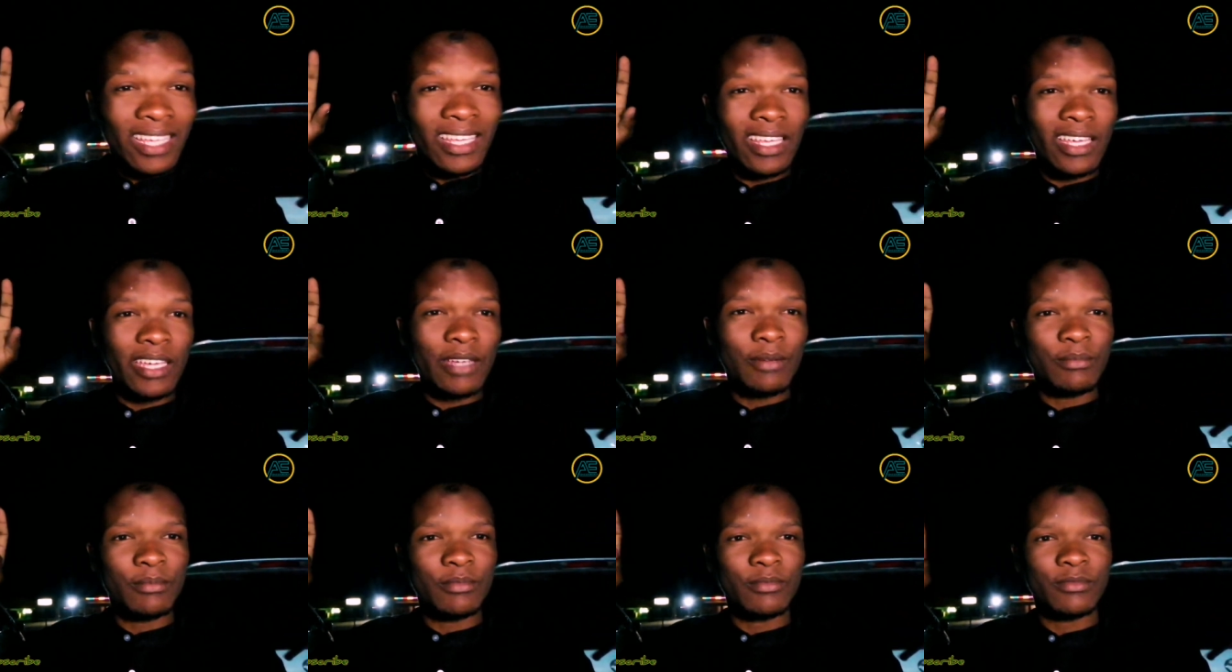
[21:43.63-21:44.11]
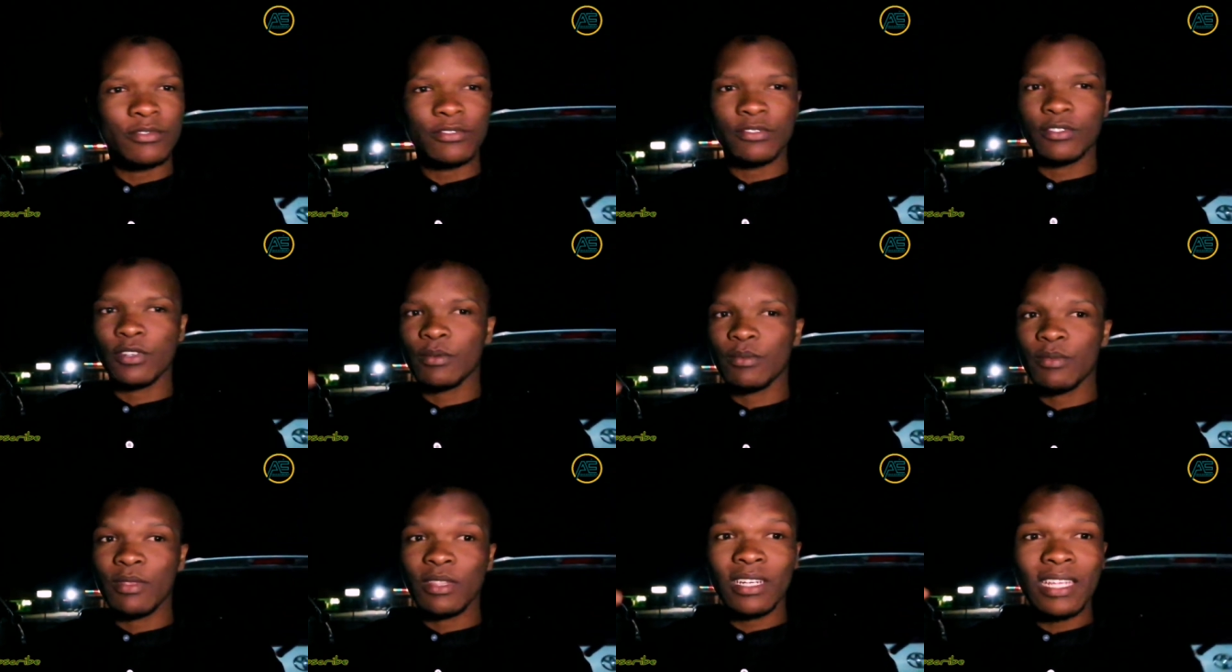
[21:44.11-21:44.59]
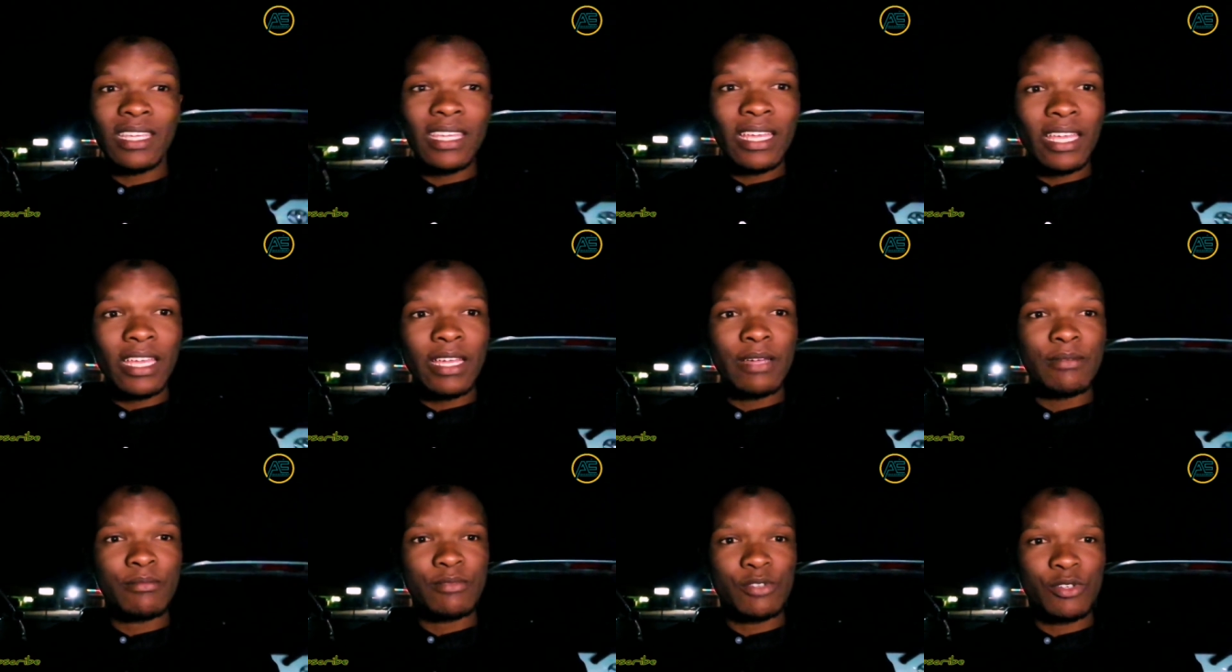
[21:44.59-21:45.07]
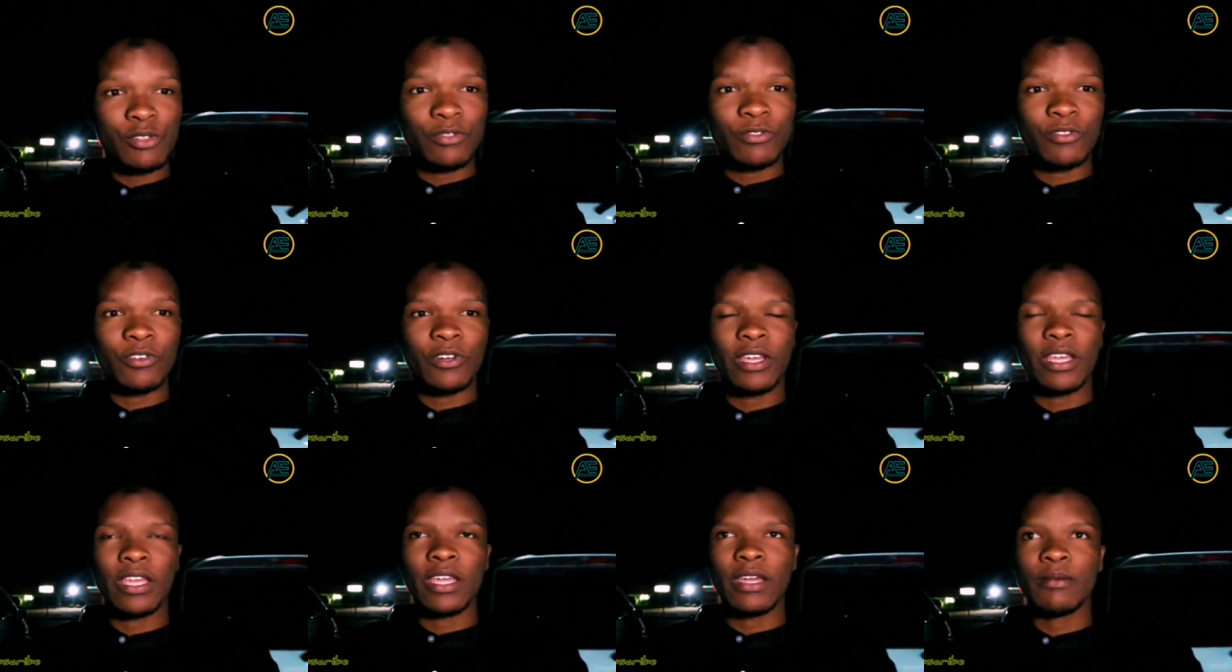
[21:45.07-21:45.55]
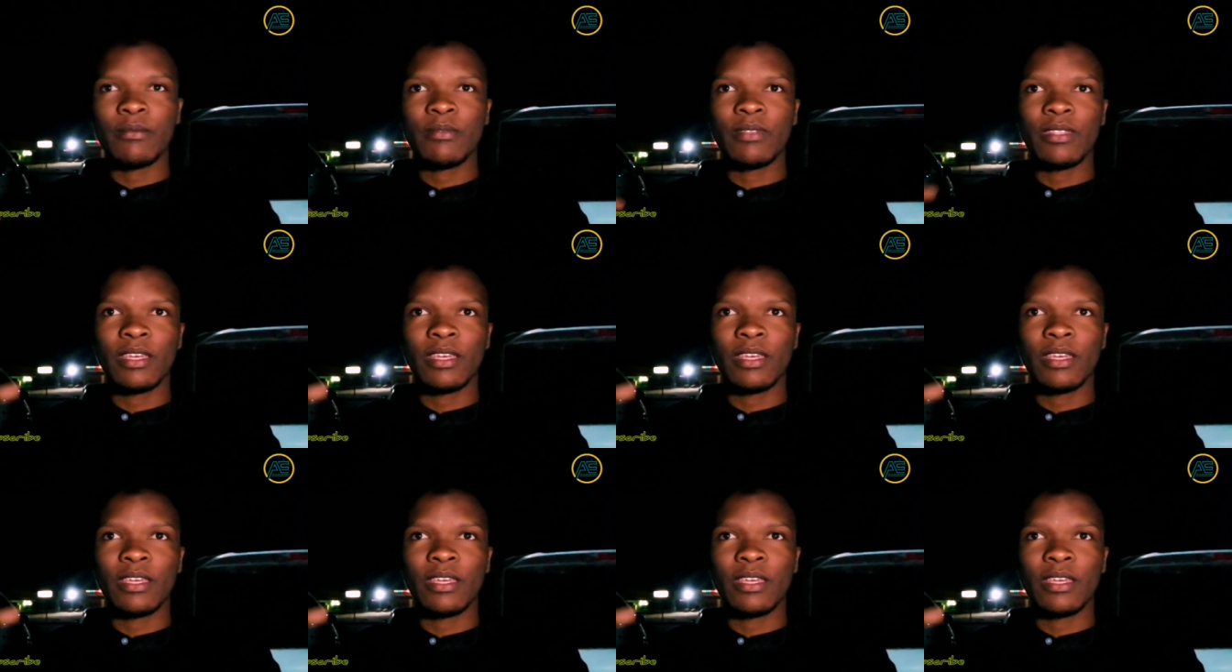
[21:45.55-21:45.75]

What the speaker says: a.m. From 3 a.m. to 4 a.m.